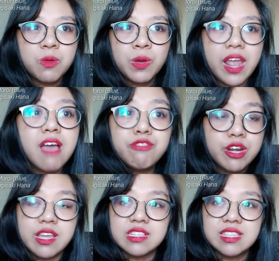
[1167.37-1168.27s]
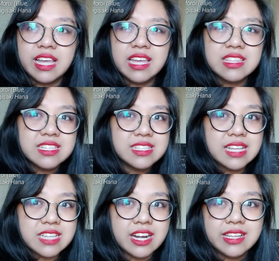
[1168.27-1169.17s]
whatever it is, like, it doesn't
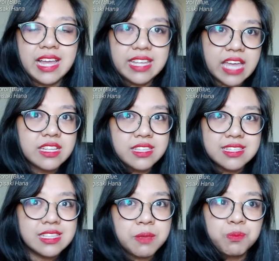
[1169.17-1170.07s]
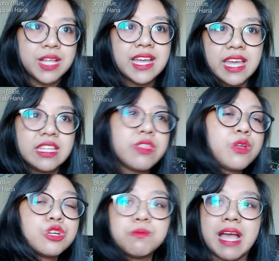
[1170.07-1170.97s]
necessarily, again, it doesn't imply
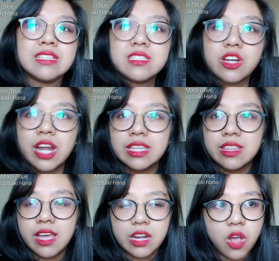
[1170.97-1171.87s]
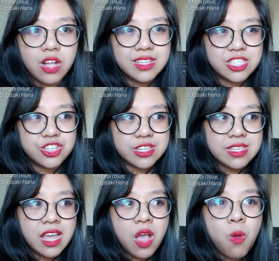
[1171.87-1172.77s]
anything romantic or anything at all. It's
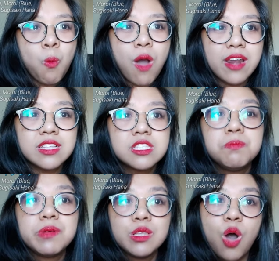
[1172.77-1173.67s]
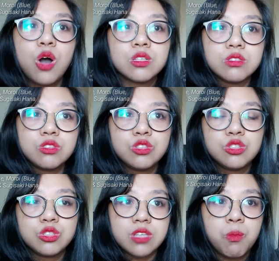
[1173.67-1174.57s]
just wanting to belong
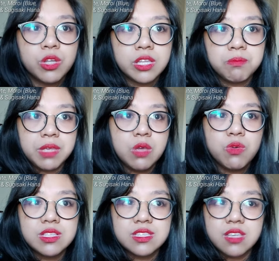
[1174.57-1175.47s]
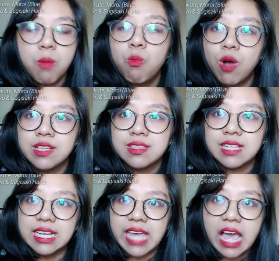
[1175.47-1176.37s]
to someone and be with
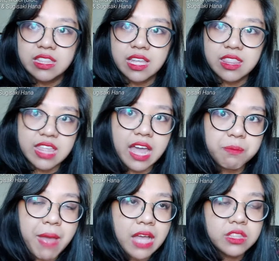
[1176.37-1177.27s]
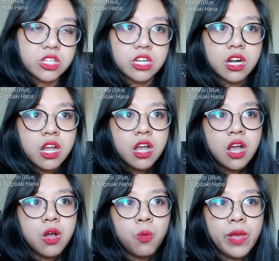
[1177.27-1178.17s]
someone again in that manner
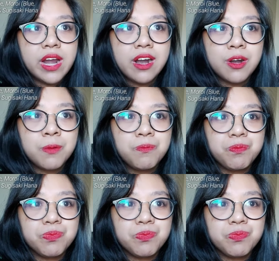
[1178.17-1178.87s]
where